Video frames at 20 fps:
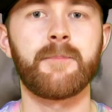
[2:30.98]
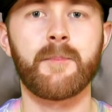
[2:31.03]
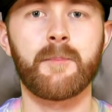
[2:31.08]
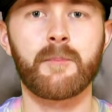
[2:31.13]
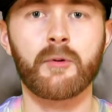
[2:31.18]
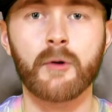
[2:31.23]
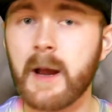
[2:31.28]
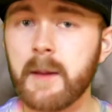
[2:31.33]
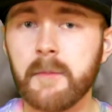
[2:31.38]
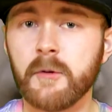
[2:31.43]

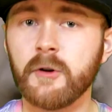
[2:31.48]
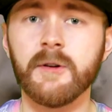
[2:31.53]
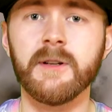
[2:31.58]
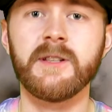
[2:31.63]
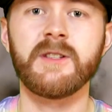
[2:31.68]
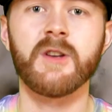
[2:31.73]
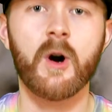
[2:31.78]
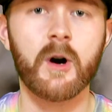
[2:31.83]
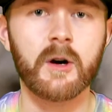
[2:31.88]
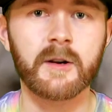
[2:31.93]
primary
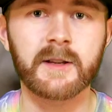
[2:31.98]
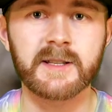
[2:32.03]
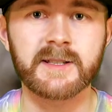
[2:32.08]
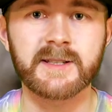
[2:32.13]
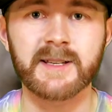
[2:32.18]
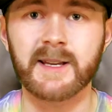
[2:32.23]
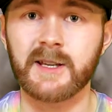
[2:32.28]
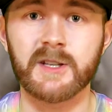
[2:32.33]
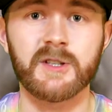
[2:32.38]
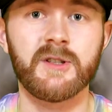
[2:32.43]
targets,
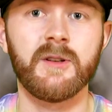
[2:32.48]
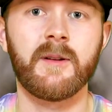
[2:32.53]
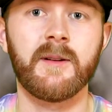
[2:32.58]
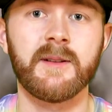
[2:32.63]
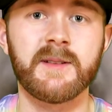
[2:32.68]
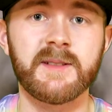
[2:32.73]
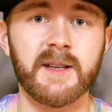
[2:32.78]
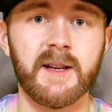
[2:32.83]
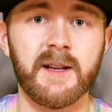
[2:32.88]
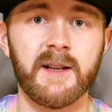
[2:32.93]
I guess you
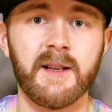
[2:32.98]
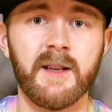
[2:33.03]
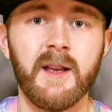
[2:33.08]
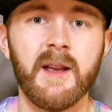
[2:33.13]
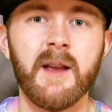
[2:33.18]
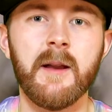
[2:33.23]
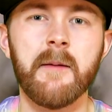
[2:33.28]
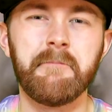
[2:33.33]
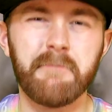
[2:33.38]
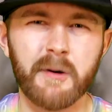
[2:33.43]
could say.
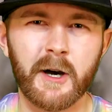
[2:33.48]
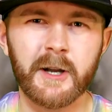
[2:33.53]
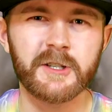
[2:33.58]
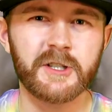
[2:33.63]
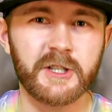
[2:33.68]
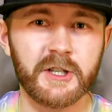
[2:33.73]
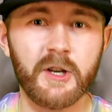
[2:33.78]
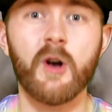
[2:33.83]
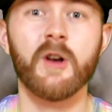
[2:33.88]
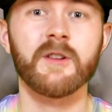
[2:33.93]
But
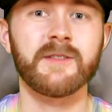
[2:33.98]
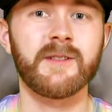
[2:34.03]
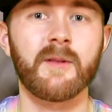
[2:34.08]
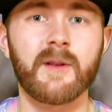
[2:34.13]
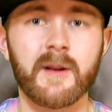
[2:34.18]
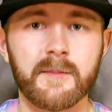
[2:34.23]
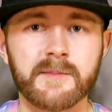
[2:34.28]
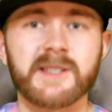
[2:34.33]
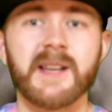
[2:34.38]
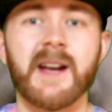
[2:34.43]
she also
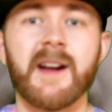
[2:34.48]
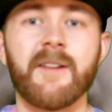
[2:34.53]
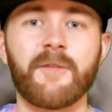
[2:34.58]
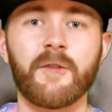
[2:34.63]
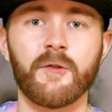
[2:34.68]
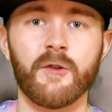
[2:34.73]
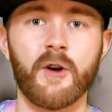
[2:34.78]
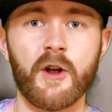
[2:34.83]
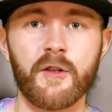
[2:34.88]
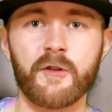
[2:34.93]
comes
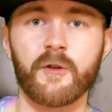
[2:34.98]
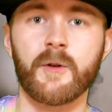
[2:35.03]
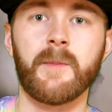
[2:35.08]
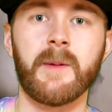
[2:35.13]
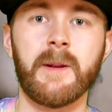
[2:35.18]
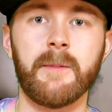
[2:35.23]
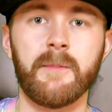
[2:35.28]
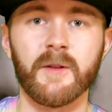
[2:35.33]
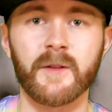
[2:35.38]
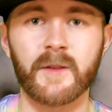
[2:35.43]
after other
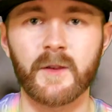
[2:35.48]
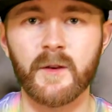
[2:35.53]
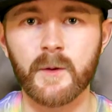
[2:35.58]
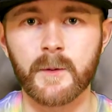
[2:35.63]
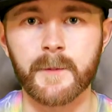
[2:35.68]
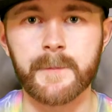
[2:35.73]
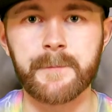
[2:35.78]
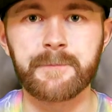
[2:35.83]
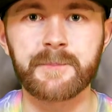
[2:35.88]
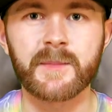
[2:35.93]
people
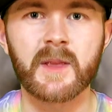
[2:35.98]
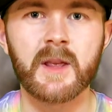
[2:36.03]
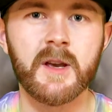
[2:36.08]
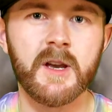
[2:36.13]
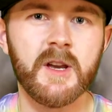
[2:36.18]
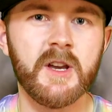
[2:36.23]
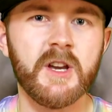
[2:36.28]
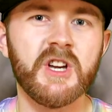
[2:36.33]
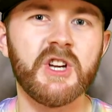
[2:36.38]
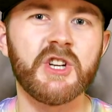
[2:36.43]
too.
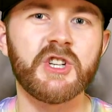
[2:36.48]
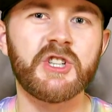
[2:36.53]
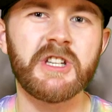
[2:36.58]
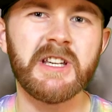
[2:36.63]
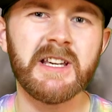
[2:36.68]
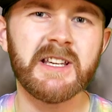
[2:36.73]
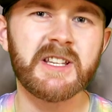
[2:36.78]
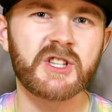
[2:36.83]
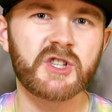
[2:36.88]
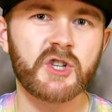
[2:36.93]

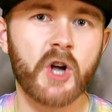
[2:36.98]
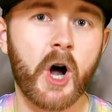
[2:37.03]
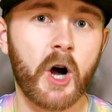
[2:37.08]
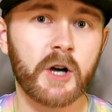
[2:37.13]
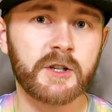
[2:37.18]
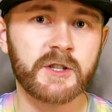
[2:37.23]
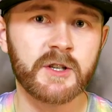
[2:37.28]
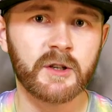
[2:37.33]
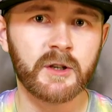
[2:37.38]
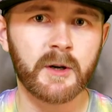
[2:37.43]
She
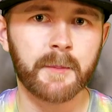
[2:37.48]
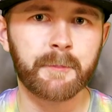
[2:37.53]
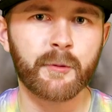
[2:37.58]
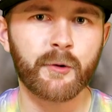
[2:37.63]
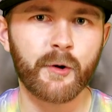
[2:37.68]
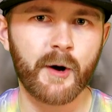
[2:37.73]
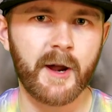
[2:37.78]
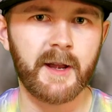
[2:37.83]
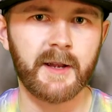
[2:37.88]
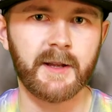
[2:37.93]
stalks her
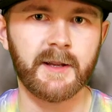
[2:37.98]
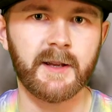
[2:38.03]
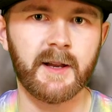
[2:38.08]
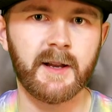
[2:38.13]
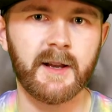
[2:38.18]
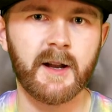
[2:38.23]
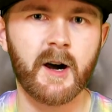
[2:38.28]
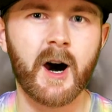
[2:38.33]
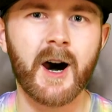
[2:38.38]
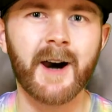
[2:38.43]
prey
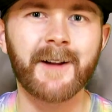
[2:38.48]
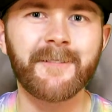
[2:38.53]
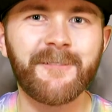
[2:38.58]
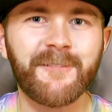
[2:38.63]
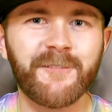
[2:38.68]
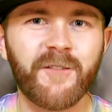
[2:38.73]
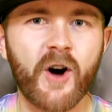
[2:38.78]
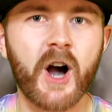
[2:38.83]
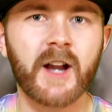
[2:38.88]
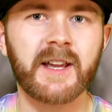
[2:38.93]
on
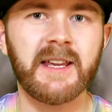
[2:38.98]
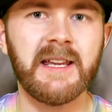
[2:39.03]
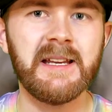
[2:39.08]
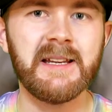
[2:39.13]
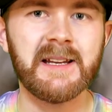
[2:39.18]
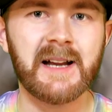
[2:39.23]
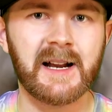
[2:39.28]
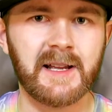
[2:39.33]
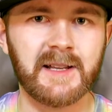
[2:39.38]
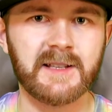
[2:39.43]
foggy
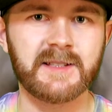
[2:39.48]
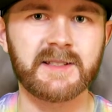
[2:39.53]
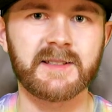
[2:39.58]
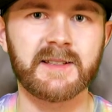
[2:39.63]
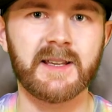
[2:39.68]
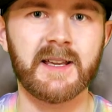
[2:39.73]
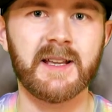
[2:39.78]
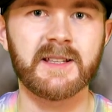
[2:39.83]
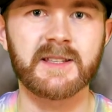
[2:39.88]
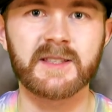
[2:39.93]

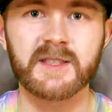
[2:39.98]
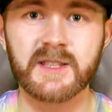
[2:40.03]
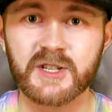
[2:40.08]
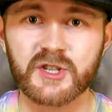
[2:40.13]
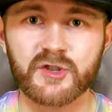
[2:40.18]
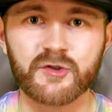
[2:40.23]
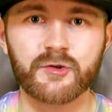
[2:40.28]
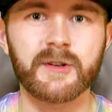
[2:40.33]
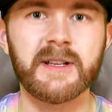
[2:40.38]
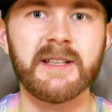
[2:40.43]
nights in the
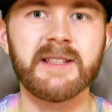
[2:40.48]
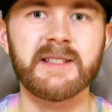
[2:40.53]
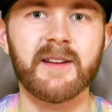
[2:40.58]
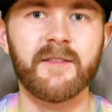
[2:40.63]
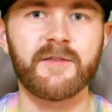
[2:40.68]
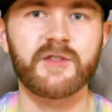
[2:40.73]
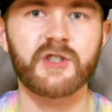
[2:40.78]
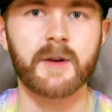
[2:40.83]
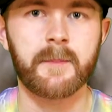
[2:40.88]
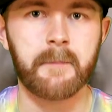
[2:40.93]
streets
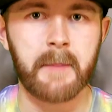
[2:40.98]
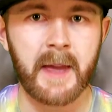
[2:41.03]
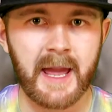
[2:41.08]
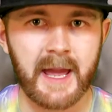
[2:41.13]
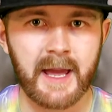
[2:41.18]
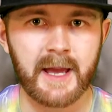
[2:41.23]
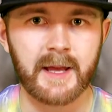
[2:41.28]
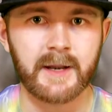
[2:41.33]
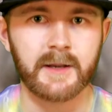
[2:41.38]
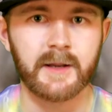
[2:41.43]
of
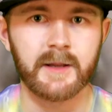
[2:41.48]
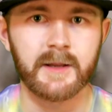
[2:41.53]
Japan.